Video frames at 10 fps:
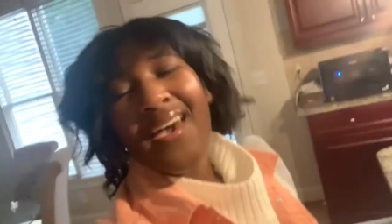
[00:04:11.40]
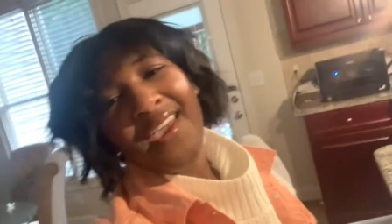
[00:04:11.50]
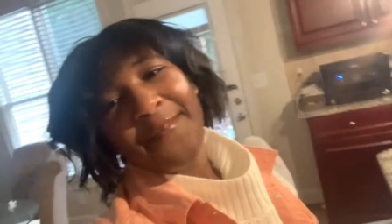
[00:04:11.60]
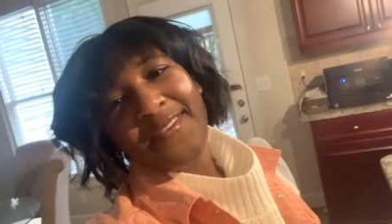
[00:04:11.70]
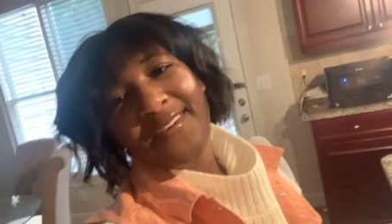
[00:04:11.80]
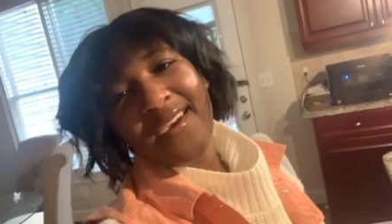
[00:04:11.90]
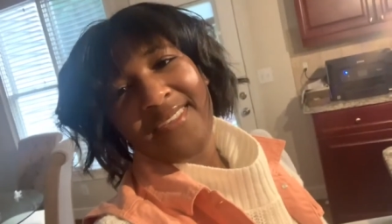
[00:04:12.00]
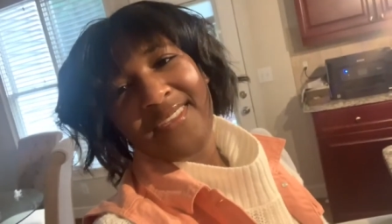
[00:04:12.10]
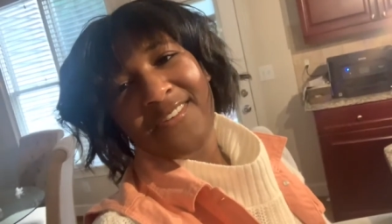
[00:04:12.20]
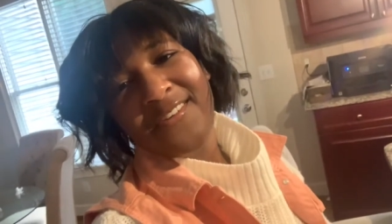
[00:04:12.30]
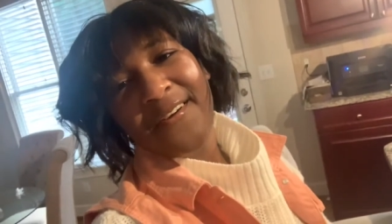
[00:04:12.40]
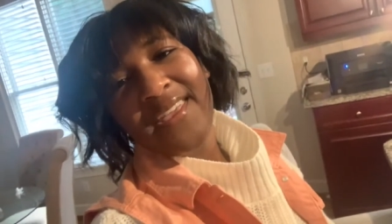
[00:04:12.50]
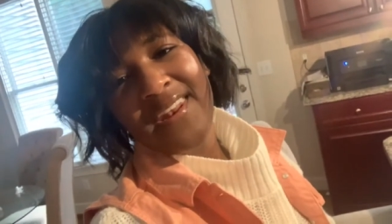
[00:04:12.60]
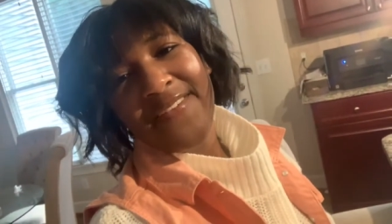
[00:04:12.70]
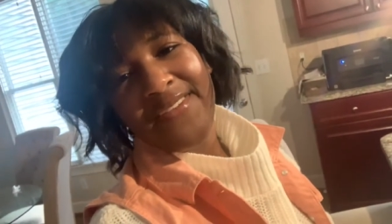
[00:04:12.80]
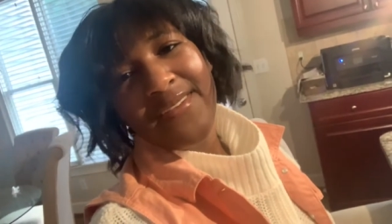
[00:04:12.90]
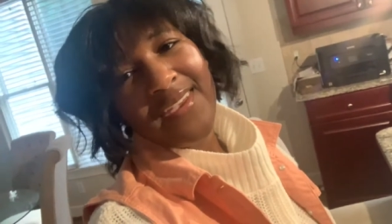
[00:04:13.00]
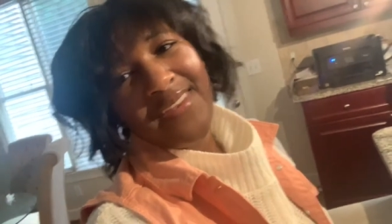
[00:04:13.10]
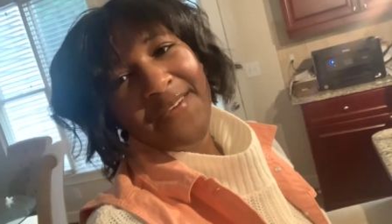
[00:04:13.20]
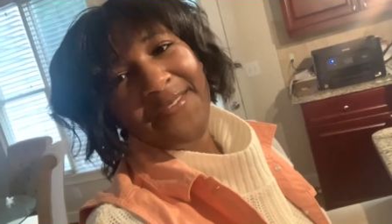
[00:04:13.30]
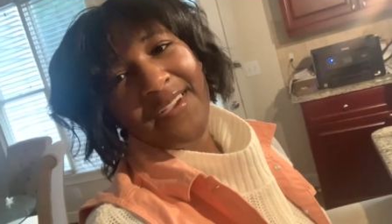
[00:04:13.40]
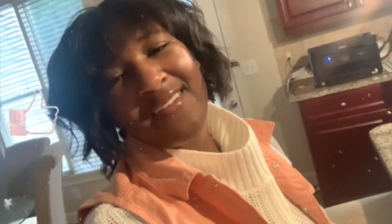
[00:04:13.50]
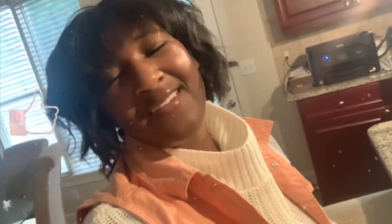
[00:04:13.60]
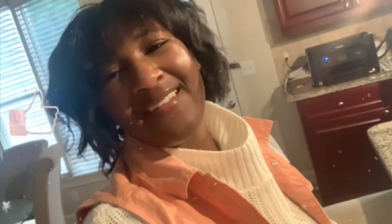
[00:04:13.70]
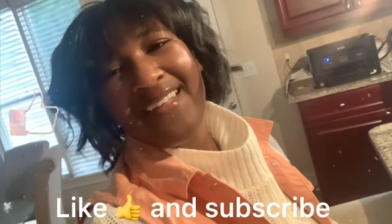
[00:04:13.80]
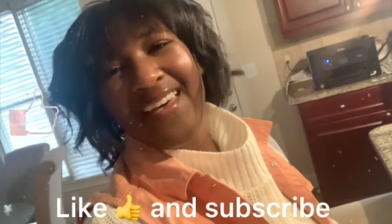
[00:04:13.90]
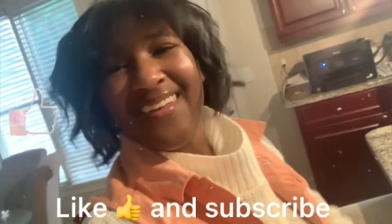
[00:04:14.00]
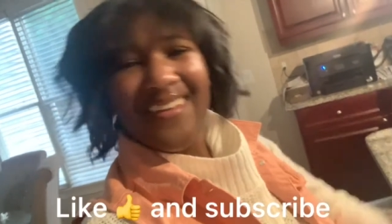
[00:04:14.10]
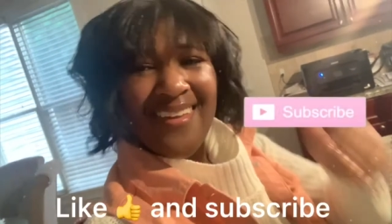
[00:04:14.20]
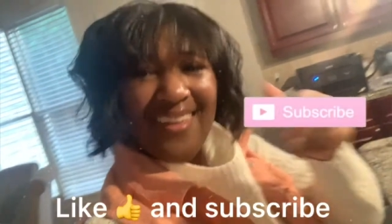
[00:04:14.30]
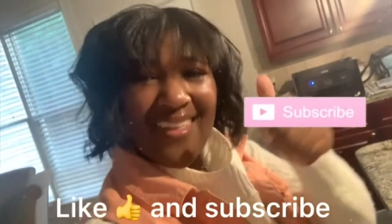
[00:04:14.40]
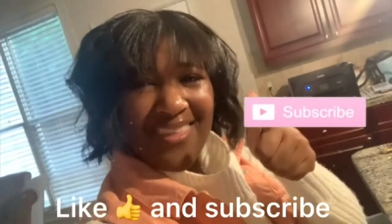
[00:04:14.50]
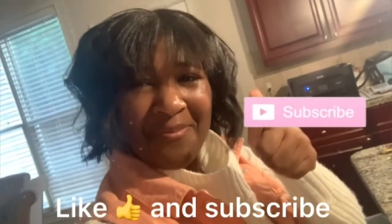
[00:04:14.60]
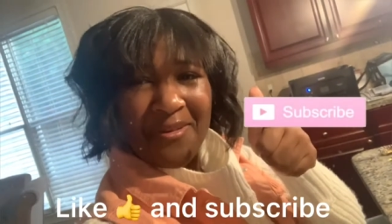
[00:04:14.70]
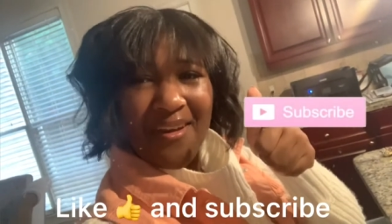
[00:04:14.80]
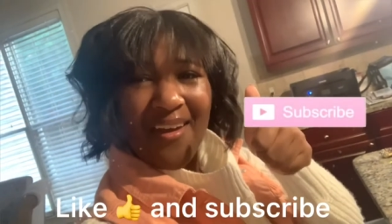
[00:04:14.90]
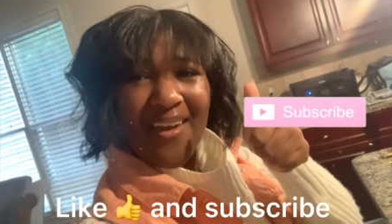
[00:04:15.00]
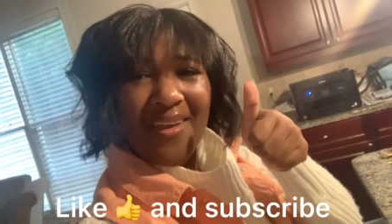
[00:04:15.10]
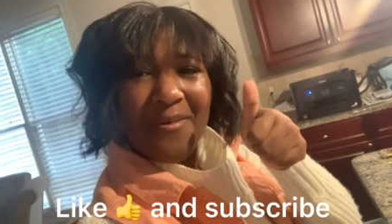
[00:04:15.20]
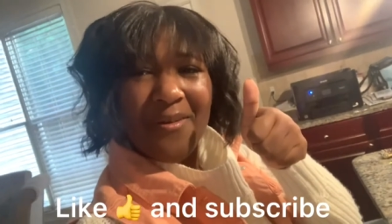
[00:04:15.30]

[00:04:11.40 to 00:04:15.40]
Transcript: I hope that you guys enjoyed, and if you did, don't forget to click like and subscribe.